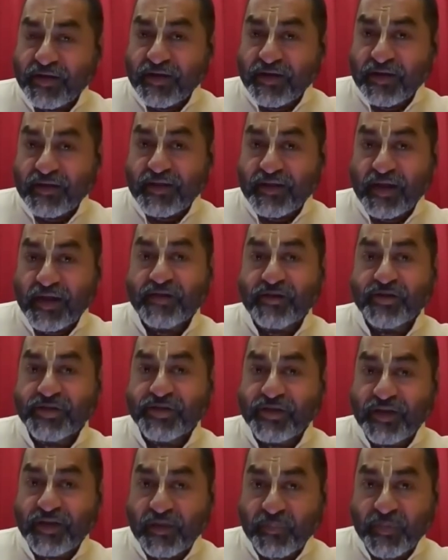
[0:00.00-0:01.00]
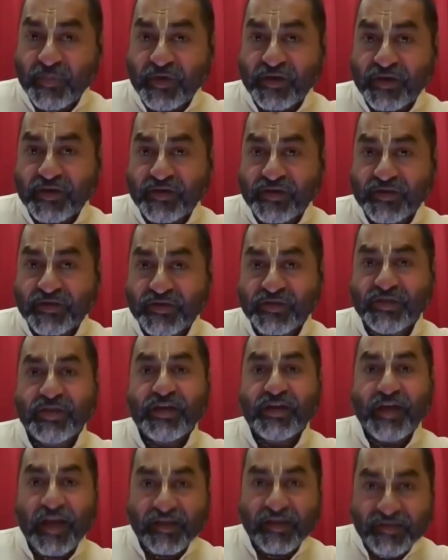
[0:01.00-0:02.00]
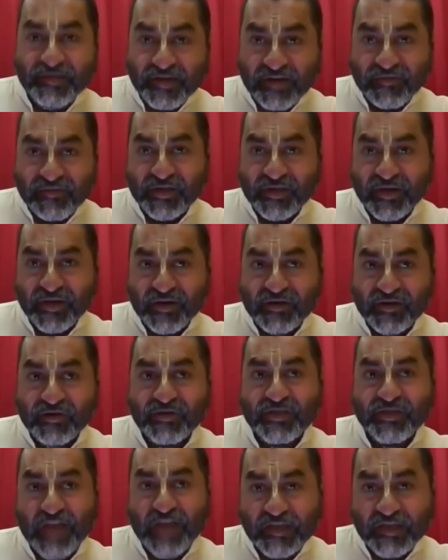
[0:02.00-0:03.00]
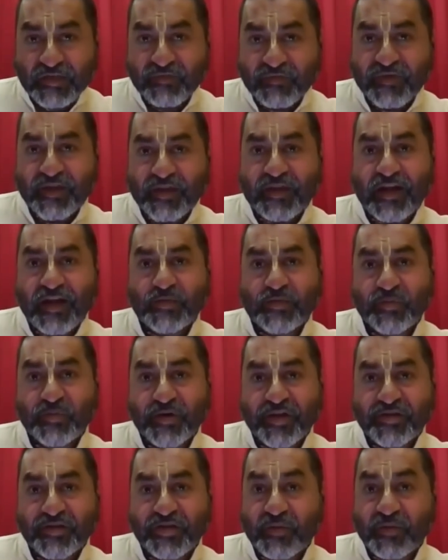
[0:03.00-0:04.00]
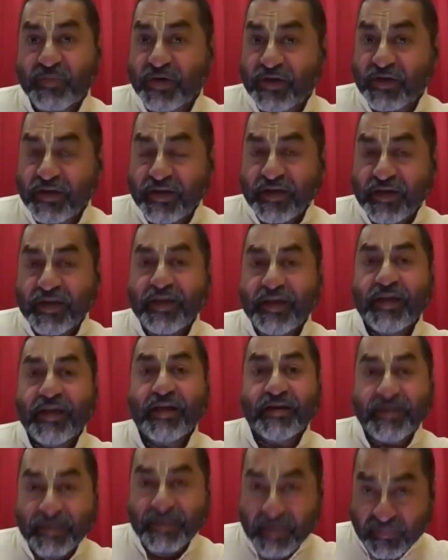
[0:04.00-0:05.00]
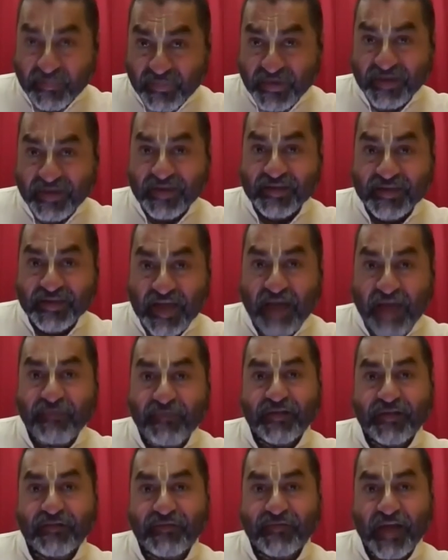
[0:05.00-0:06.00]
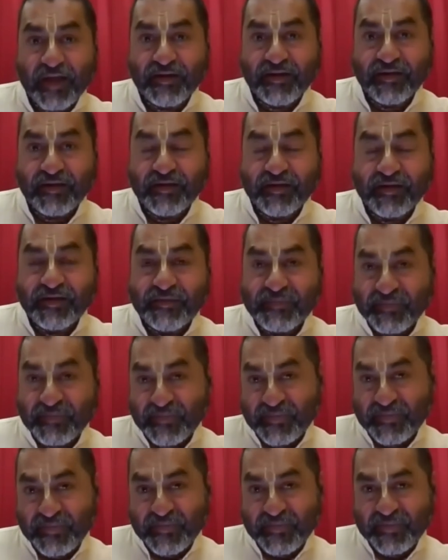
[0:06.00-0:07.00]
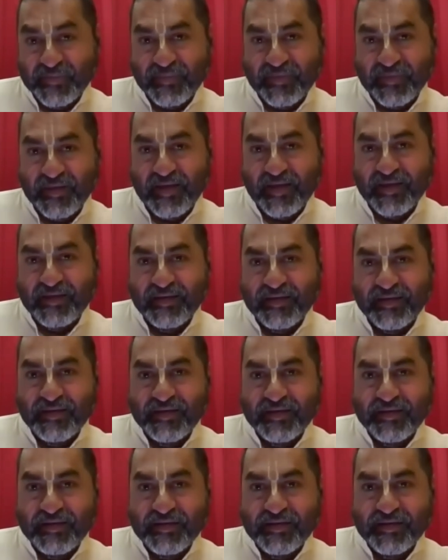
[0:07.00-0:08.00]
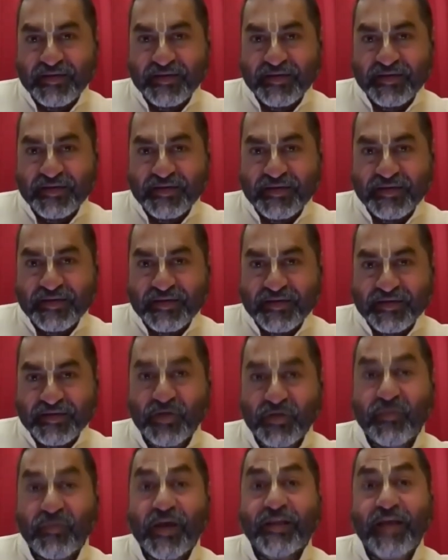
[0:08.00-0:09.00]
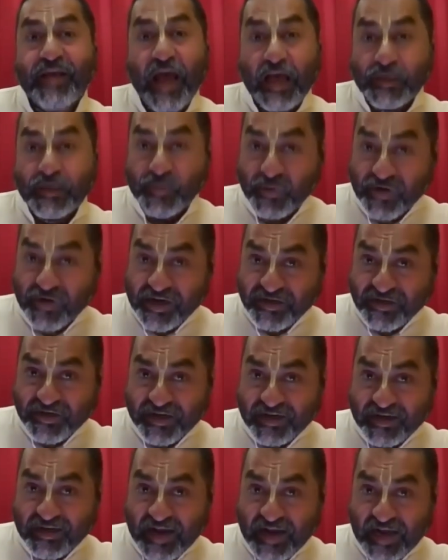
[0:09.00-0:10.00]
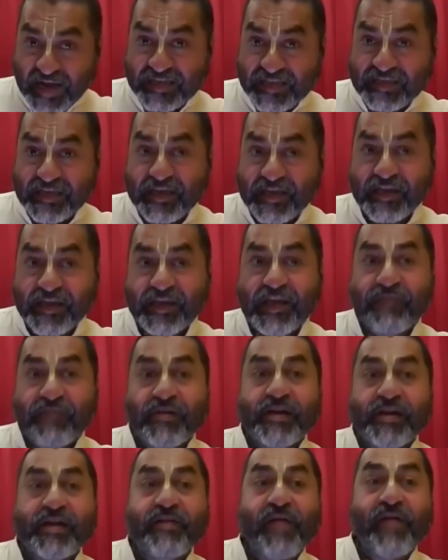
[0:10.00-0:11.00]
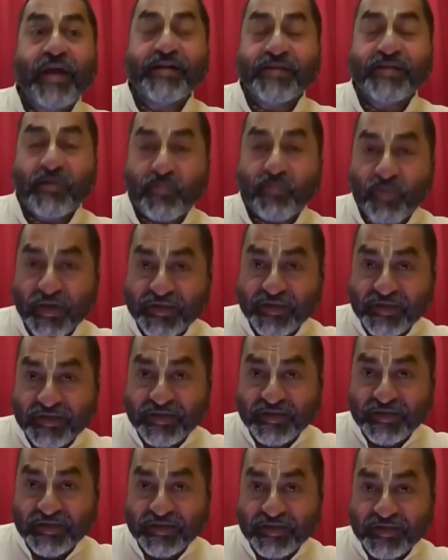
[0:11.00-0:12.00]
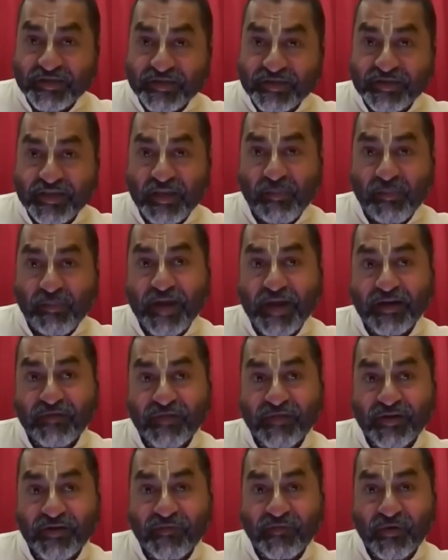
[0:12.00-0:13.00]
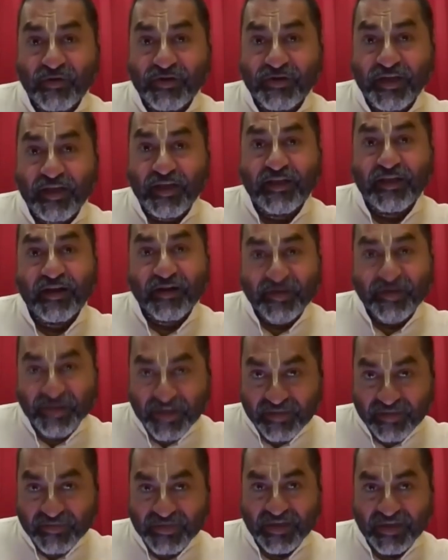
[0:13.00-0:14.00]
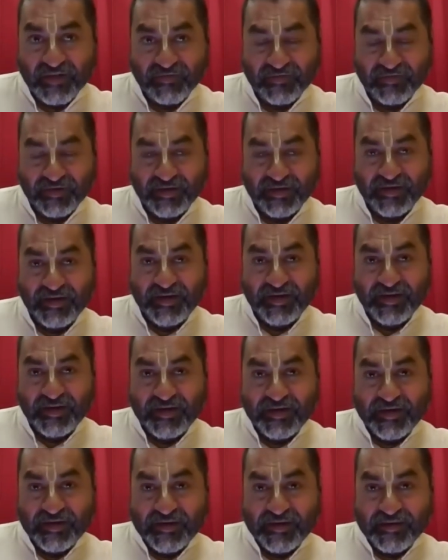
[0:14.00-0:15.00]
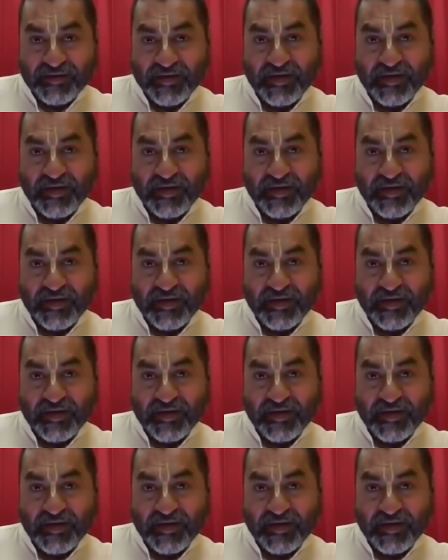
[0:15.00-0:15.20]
that Krishna appears as an avatar to satisfy that aspiration, but he disappears after the fact. Yeah? So where the aspiration has even greater presence in the mind of the devotee than Krishna himself. Yeah?